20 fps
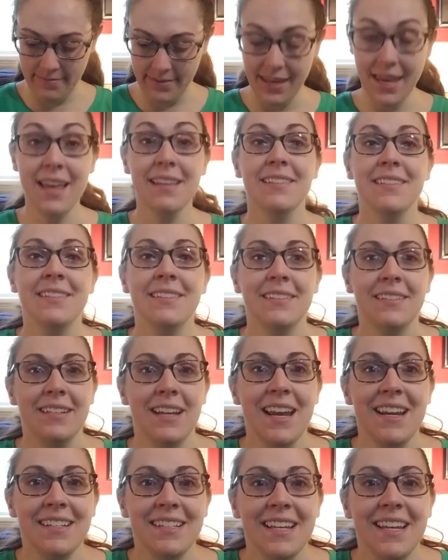Yes,
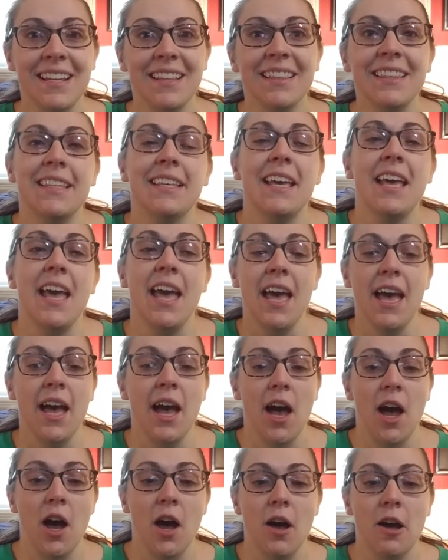19th.
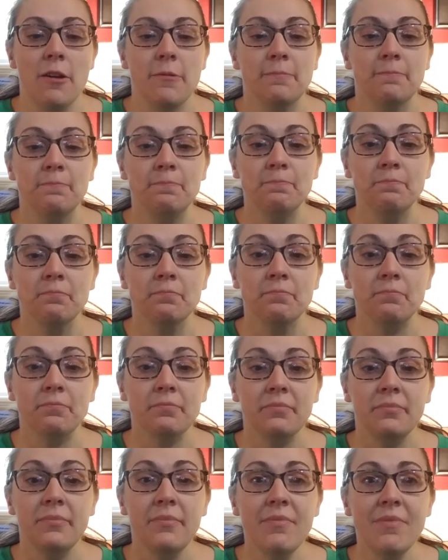
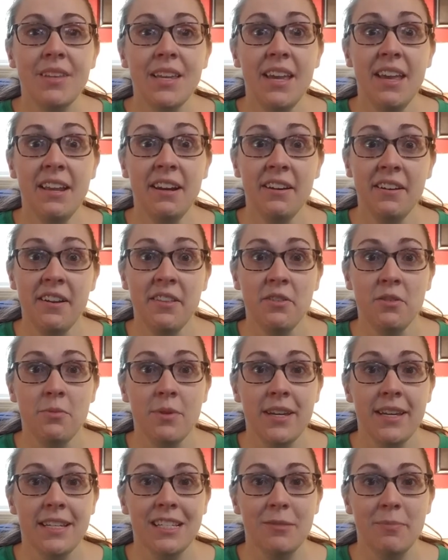And another
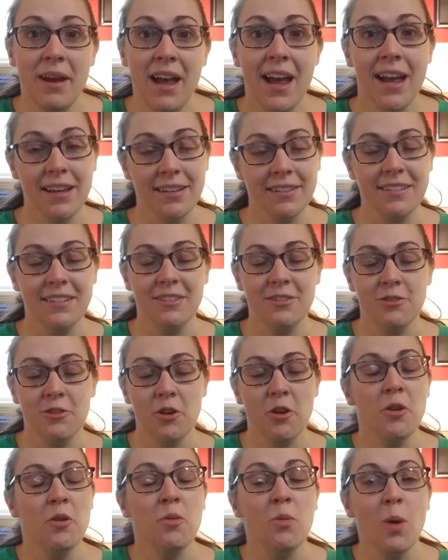week has passed,
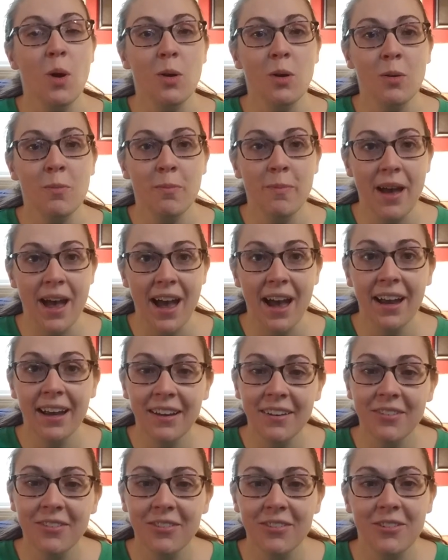so welcome
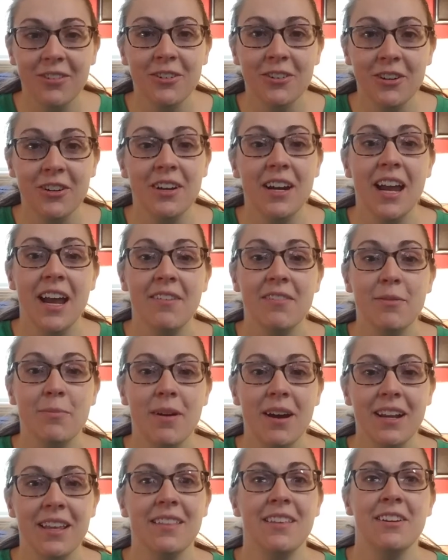back for
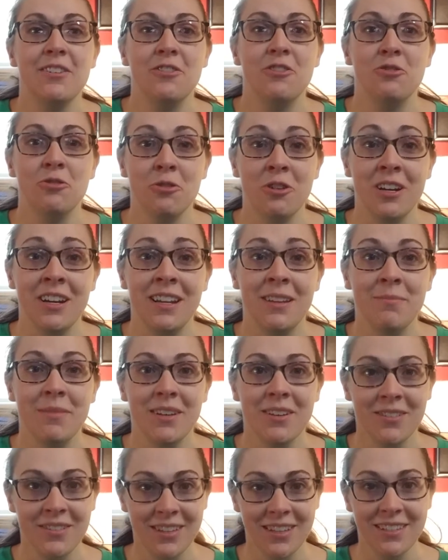everybody that's joining
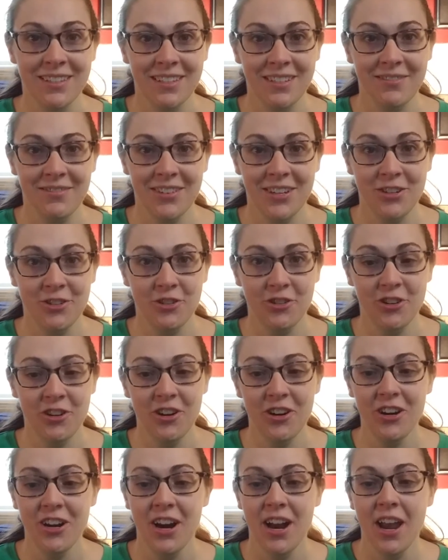me on this
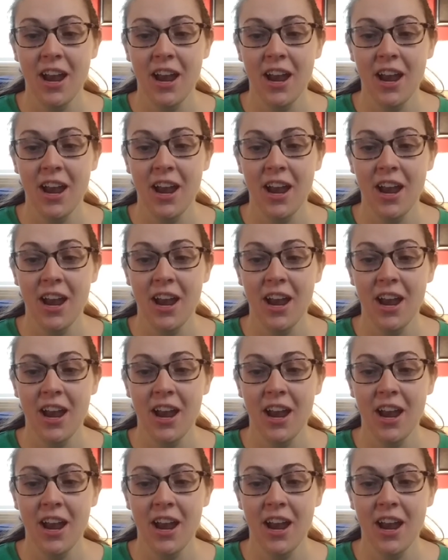adventure.